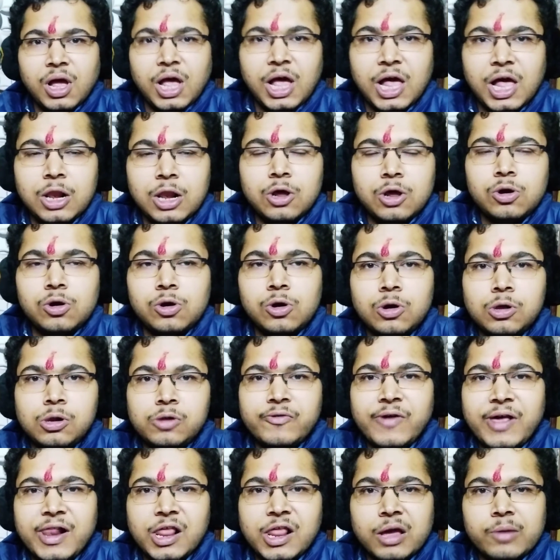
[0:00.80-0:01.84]
Hello,
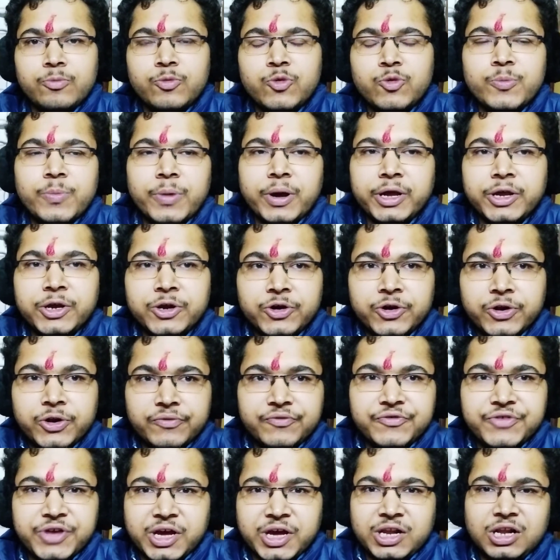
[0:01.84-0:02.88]
welcome to my
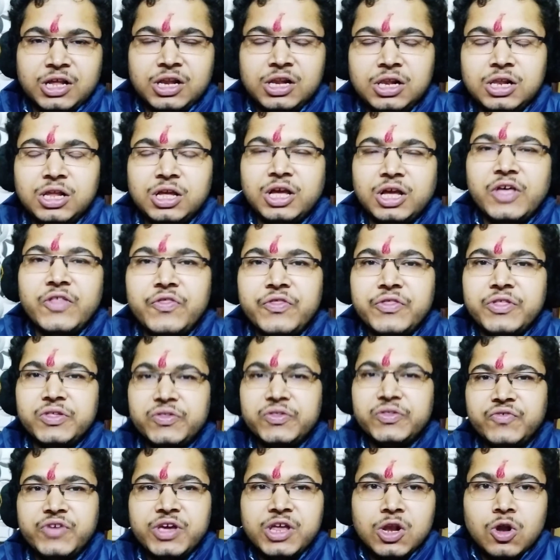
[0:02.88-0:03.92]
YouTube channel. In
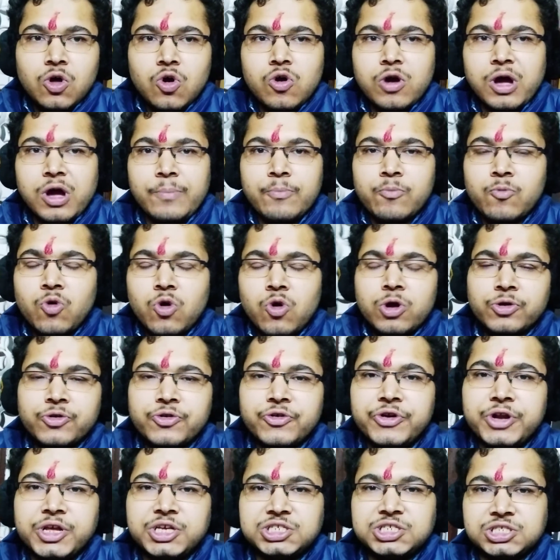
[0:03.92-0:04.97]
this vlog, I'm going
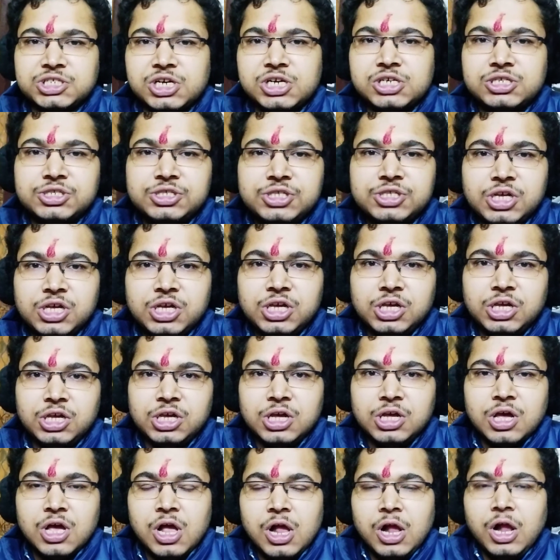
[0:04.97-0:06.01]
to discuss
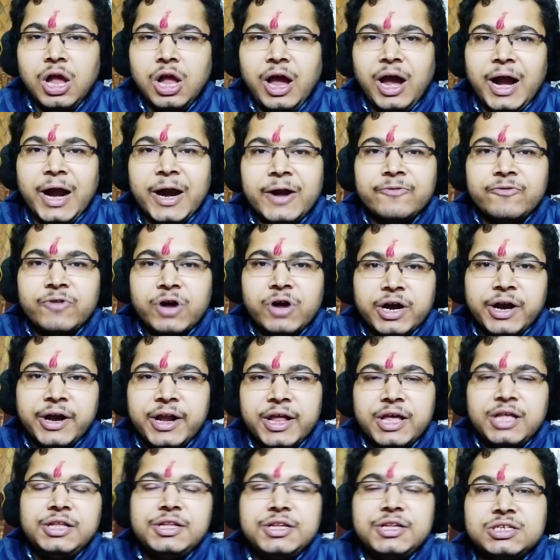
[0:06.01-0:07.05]
the
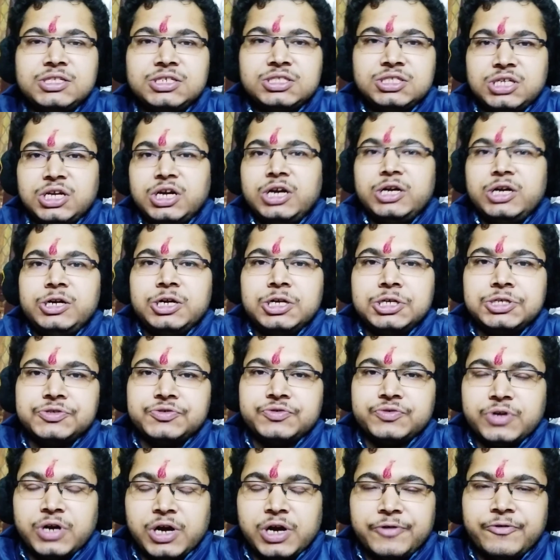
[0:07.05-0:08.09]
advantages and
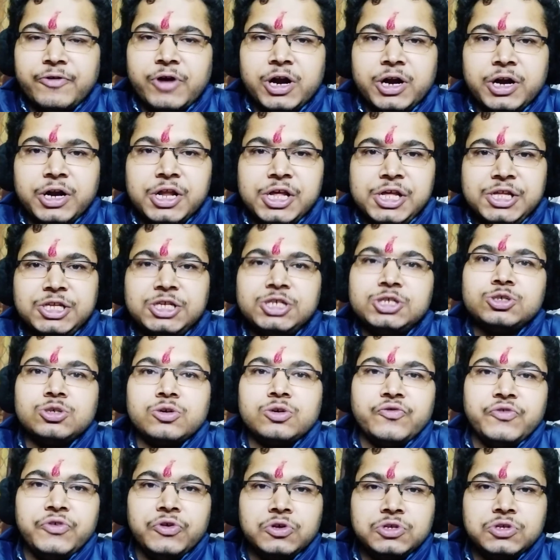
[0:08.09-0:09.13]
disadvantages
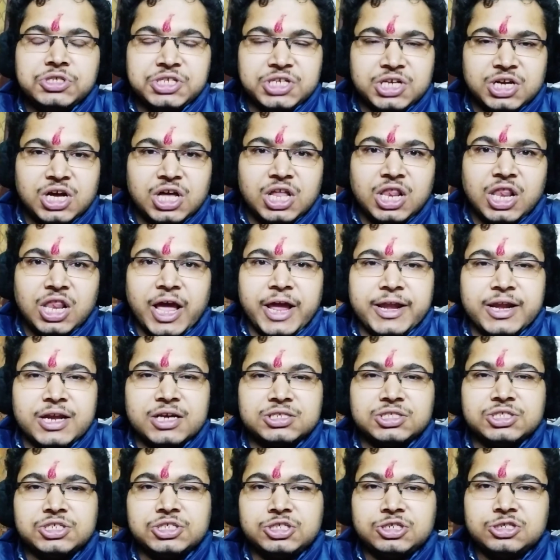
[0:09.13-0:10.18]
of using a
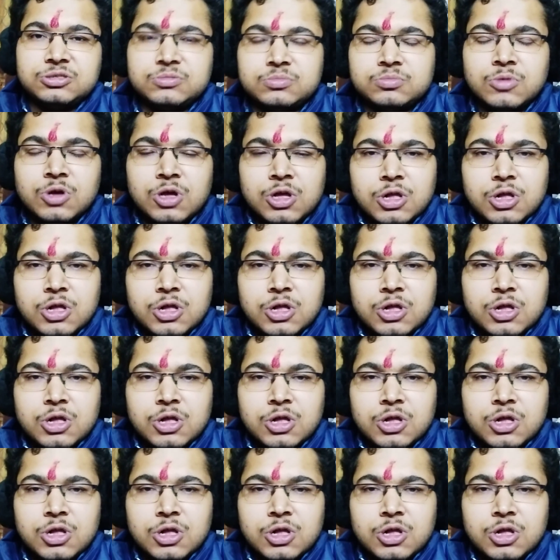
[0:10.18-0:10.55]
Linux system.